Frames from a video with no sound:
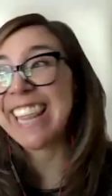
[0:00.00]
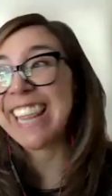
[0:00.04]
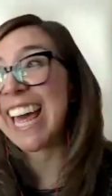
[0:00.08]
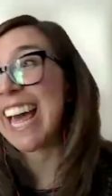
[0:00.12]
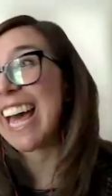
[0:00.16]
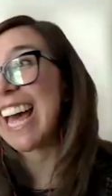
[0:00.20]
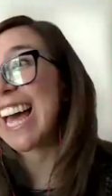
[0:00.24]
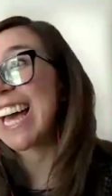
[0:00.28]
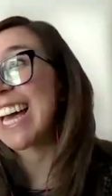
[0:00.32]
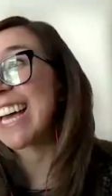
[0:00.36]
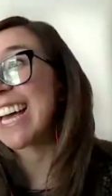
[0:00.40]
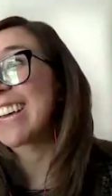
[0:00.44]

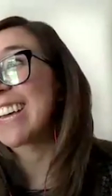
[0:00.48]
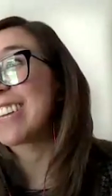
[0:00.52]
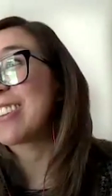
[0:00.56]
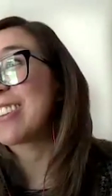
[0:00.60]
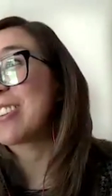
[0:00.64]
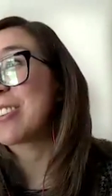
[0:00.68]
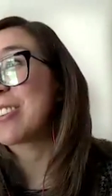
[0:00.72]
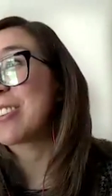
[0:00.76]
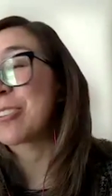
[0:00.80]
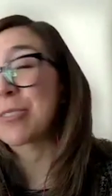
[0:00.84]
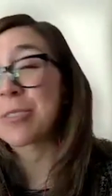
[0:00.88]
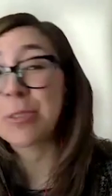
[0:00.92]
that,
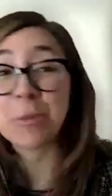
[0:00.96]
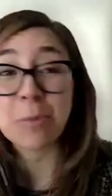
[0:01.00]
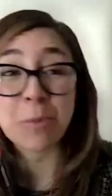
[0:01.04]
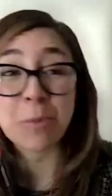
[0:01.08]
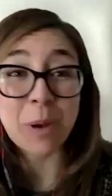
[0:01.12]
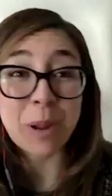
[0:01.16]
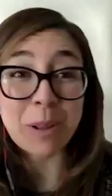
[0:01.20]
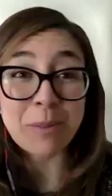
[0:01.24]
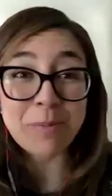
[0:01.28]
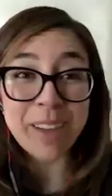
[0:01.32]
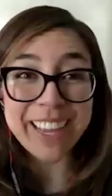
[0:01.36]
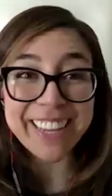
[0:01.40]
you know,
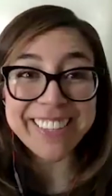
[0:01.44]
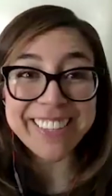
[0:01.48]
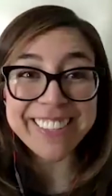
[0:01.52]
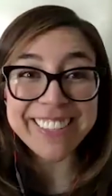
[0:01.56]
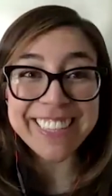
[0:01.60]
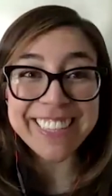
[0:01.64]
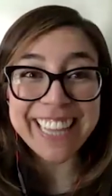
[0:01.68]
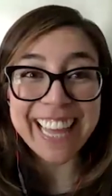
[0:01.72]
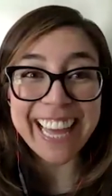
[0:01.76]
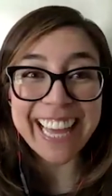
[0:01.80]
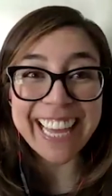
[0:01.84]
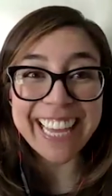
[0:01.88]
spring back to
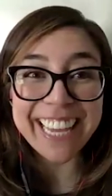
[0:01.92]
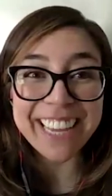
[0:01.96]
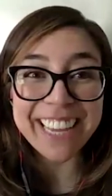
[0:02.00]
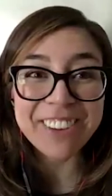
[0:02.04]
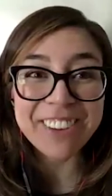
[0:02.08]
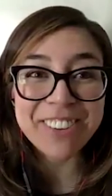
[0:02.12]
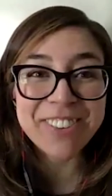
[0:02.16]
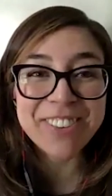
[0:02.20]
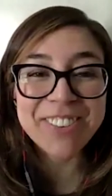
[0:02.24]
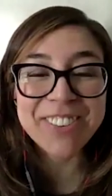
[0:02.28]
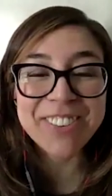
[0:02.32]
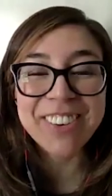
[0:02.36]
life